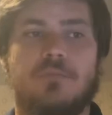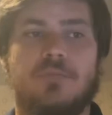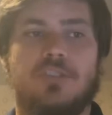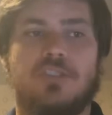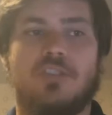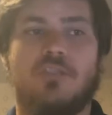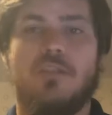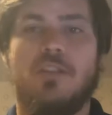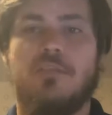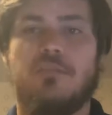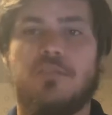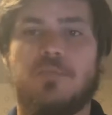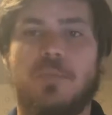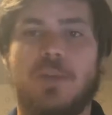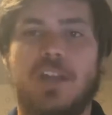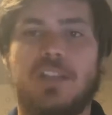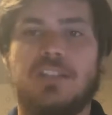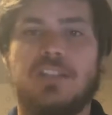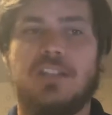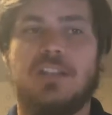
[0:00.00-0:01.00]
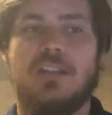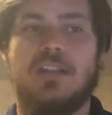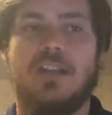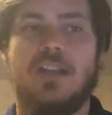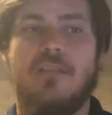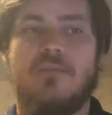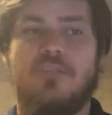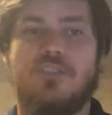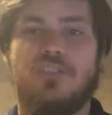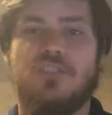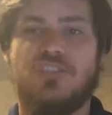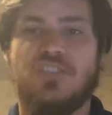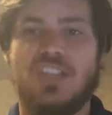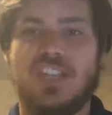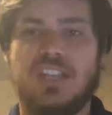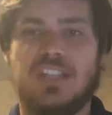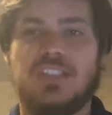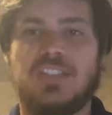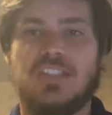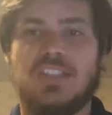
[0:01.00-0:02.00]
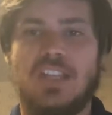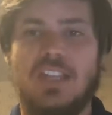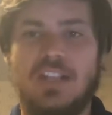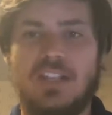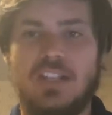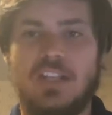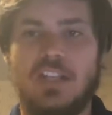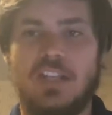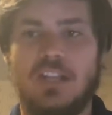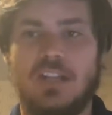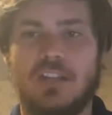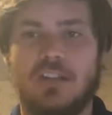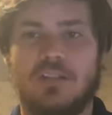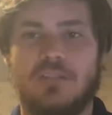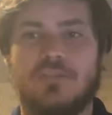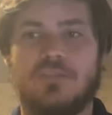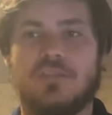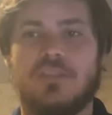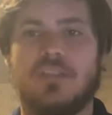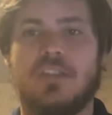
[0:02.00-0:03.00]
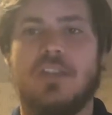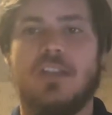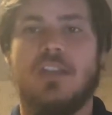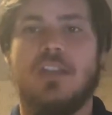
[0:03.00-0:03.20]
And so he was president for 16 years.